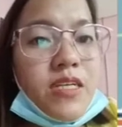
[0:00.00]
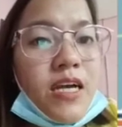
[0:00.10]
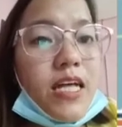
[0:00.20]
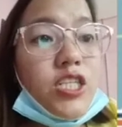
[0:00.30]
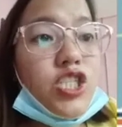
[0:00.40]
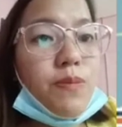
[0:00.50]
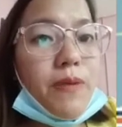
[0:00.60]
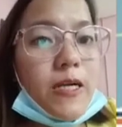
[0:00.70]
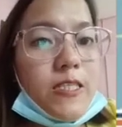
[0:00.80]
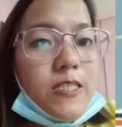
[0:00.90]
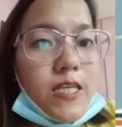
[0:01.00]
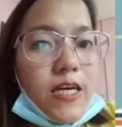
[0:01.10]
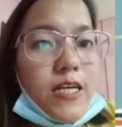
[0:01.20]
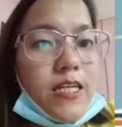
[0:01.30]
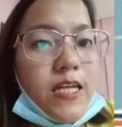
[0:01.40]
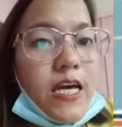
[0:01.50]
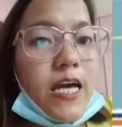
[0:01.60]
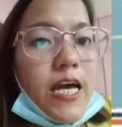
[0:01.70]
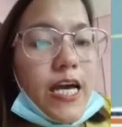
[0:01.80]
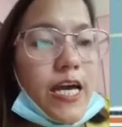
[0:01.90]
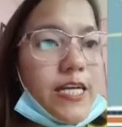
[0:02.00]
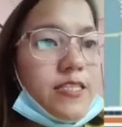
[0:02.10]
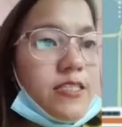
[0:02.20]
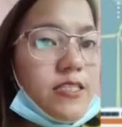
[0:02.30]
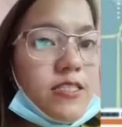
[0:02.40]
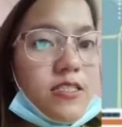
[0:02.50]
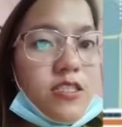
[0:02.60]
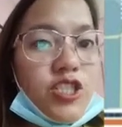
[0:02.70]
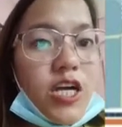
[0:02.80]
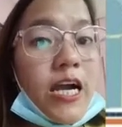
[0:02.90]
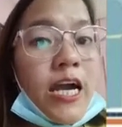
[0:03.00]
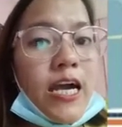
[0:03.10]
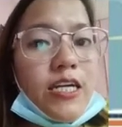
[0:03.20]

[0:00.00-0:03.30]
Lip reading: Karachi, Pakistan. And Shanghai,